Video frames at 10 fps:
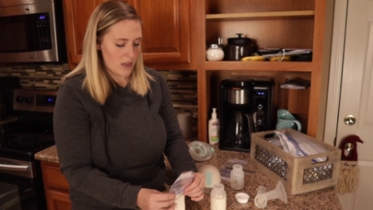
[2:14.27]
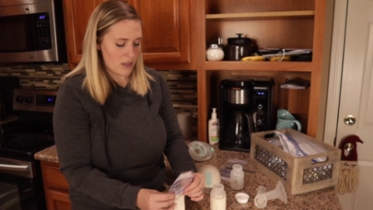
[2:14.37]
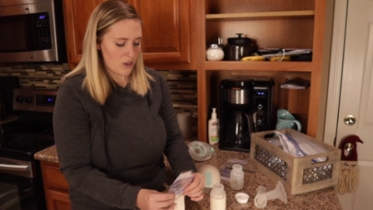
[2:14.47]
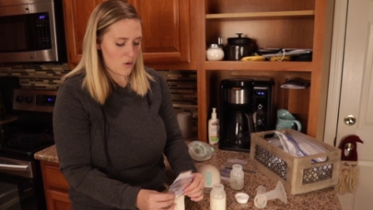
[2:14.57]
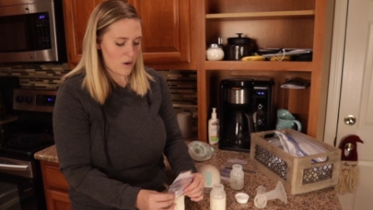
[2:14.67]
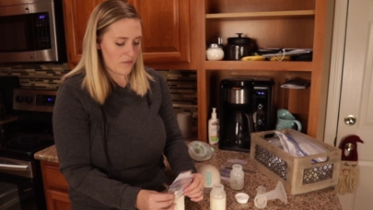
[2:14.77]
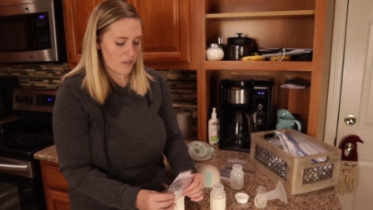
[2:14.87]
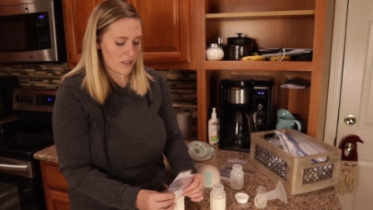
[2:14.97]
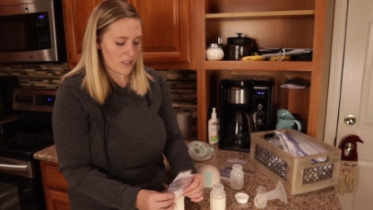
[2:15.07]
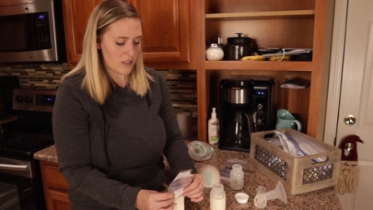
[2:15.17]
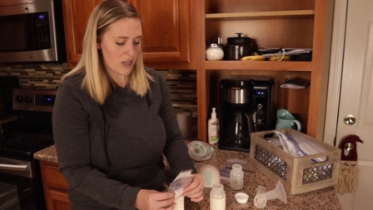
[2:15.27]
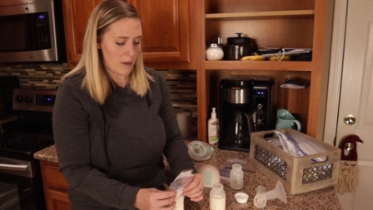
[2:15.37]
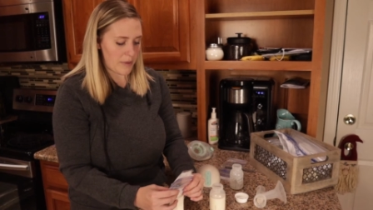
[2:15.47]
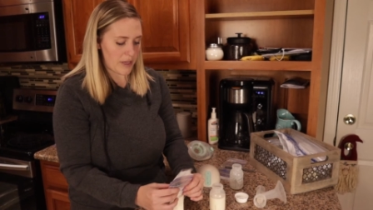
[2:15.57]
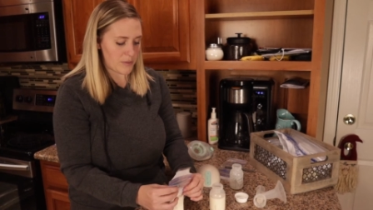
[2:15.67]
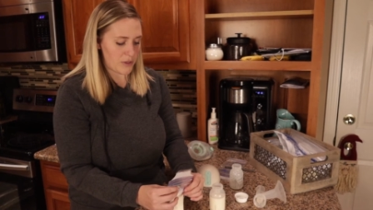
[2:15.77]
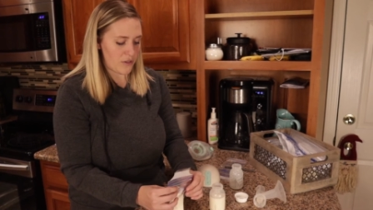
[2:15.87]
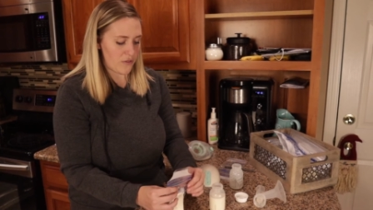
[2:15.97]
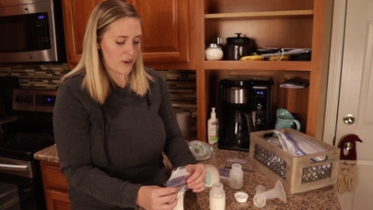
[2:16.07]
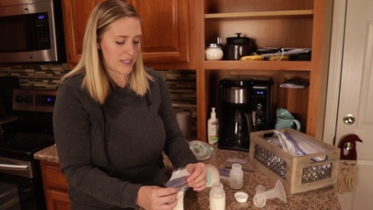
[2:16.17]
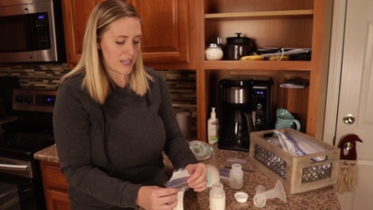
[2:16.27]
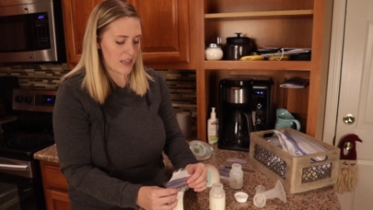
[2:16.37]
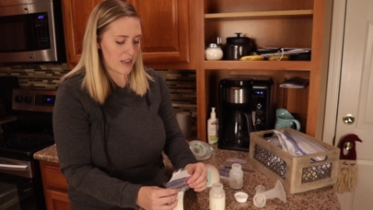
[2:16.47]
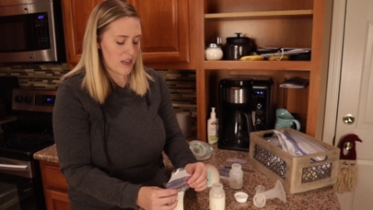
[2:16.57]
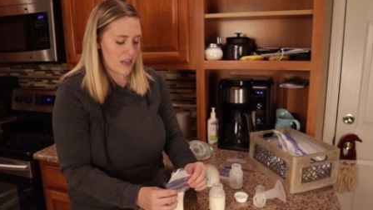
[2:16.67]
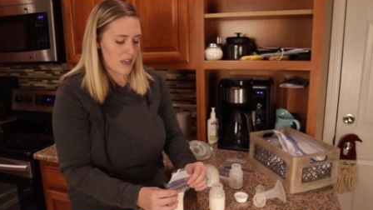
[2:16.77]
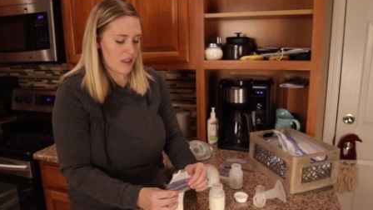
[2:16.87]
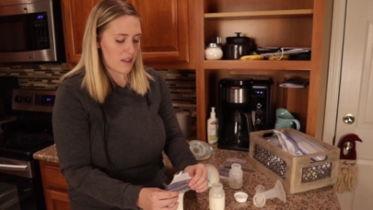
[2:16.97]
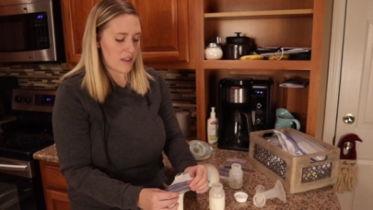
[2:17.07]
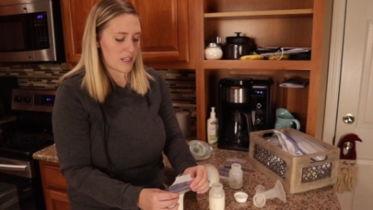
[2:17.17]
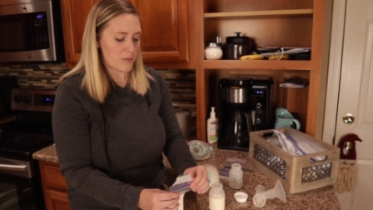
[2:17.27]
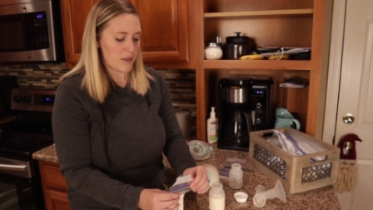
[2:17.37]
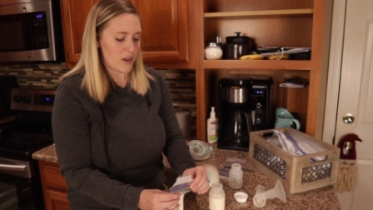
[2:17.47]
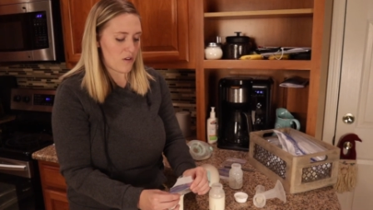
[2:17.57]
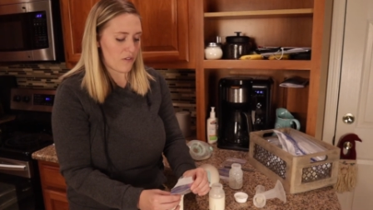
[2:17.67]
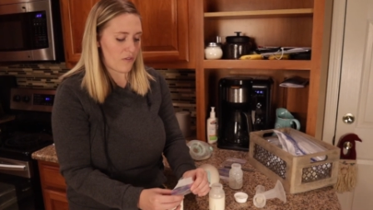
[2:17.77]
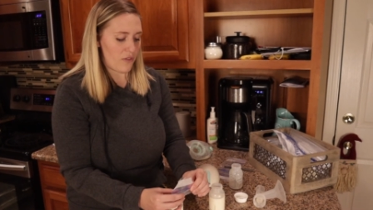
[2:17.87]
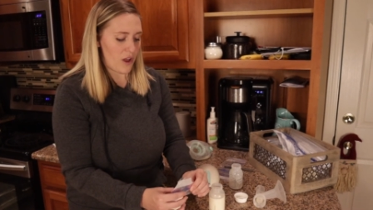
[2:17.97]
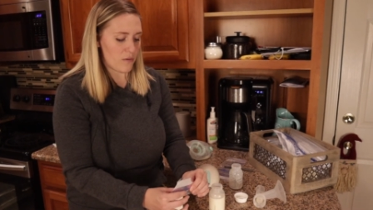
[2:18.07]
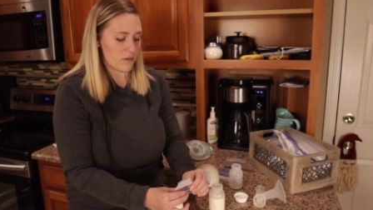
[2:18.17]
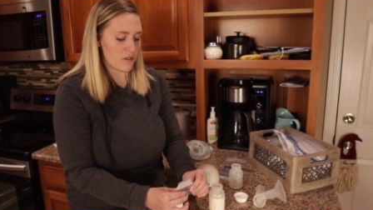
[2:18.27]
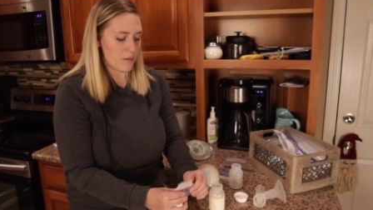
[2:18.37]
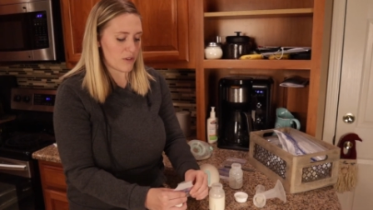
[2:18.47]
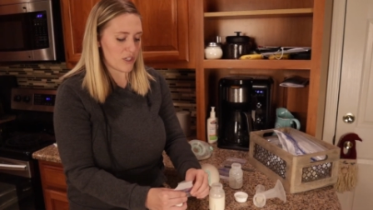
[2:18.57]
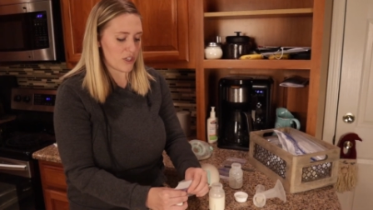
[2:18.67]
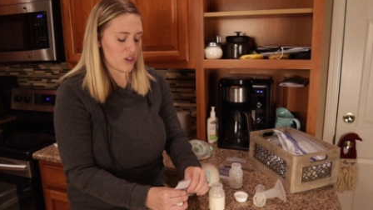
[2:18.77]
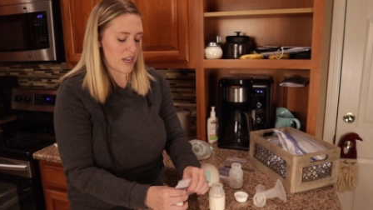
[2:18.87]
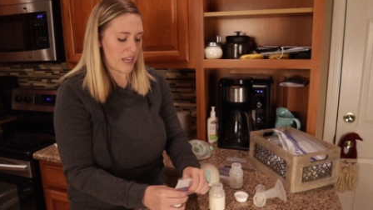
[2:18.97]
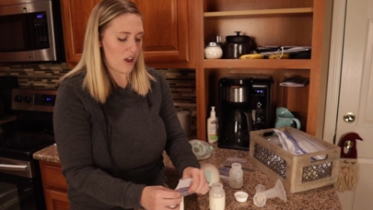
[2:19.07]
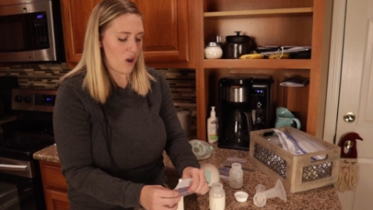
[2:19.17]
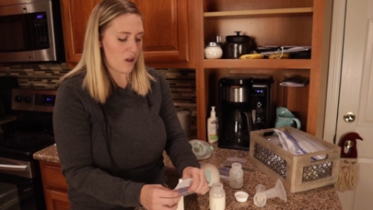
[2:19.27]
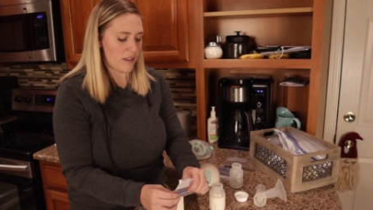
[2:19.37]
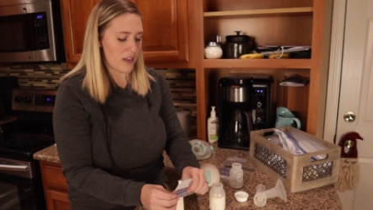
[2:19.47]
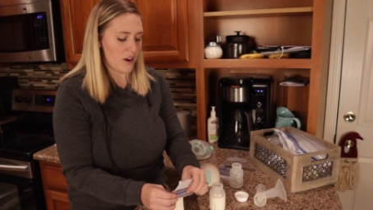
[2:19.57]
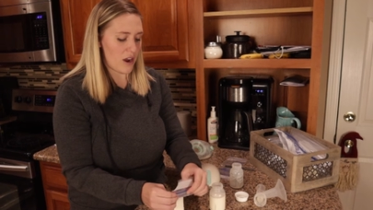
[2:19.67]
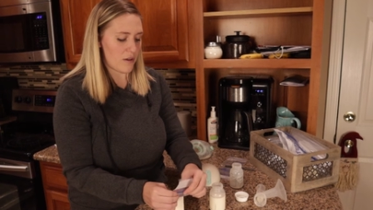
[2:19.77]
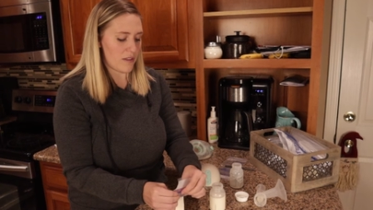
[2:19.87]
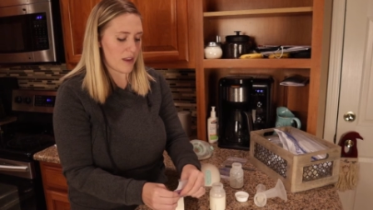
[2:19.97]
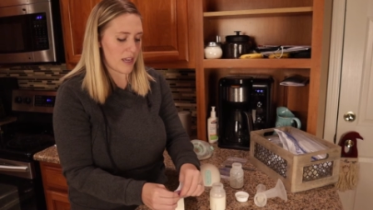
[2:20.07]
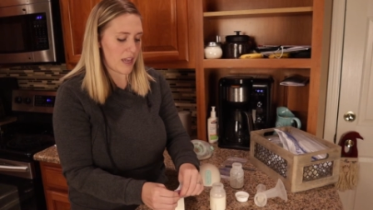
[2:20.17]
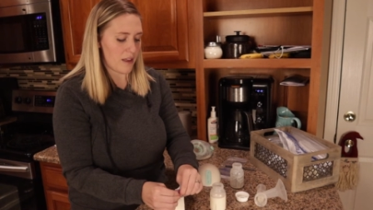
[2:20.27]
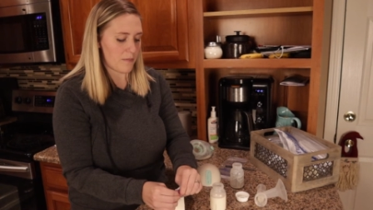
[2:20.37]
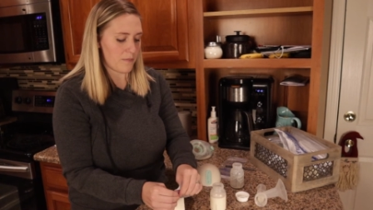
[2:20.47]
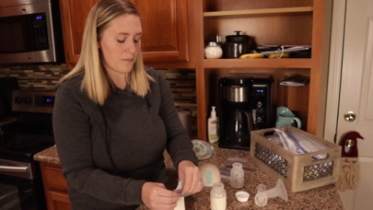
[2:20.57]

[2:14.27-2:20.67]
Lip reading: You don't want to fill it to the top because when you freeze it, then that's when they overflow. So I'm just going to try and get all the air out that I can.